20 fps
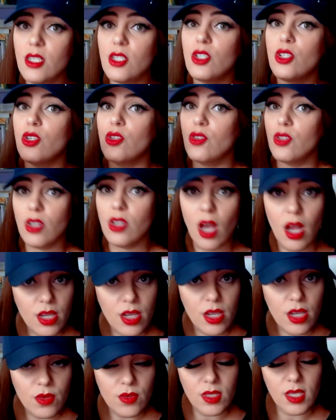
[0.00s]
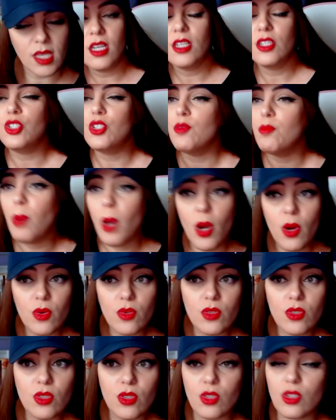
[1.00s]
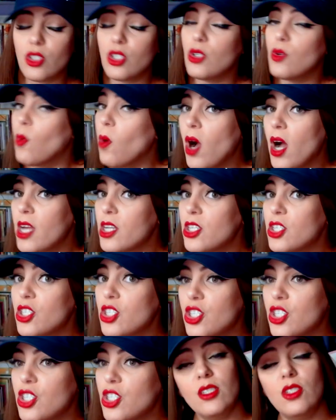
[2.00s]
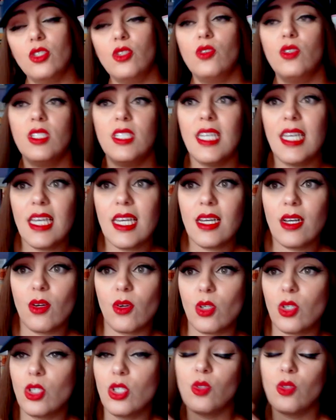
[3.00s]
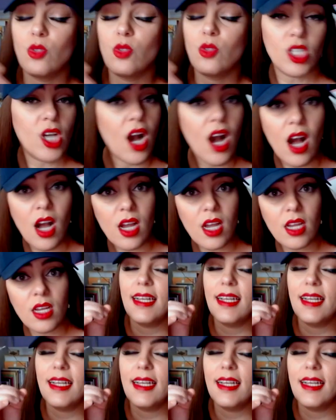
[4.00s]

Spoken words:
Do you not use it? Do you post or do you watch? Do you tick or do you talk?